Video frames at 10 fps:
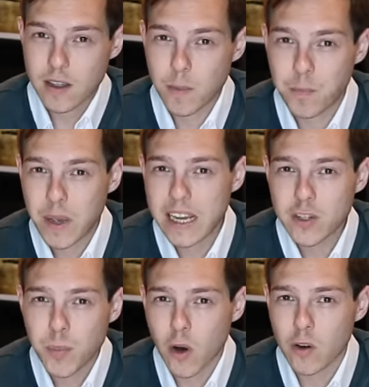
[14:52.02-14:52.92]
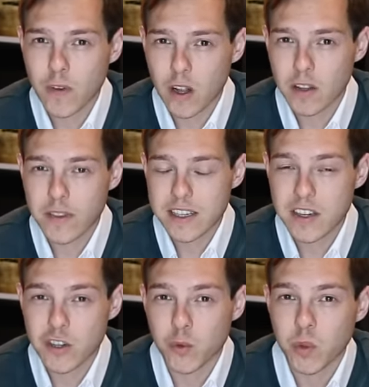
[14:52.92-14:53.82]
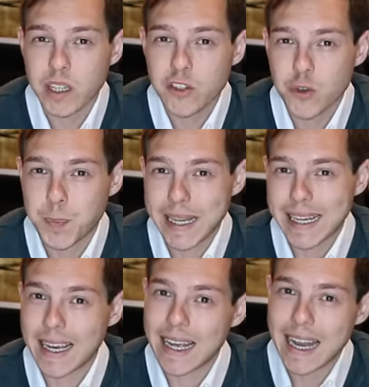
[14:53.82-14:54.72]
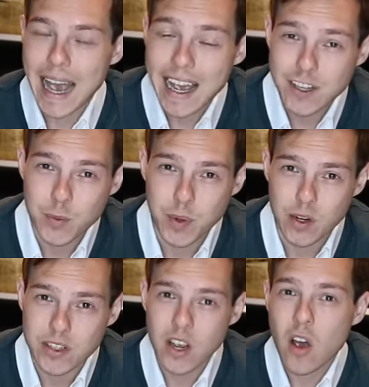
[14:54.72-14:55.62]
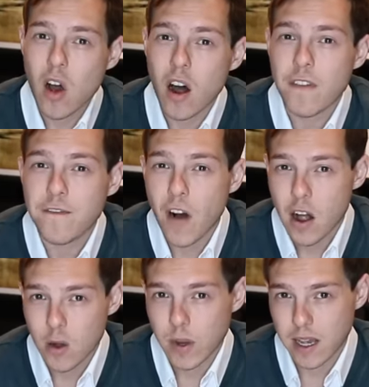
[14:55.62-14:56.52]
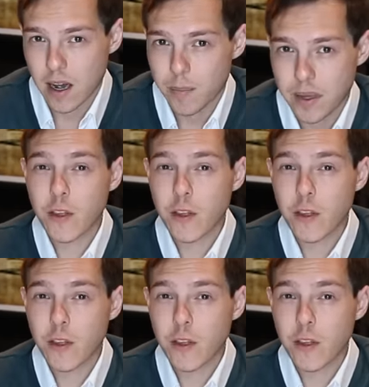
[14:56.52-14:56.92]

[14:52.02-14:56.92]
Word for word: The biggest part of all of this is really just being an expert on following up.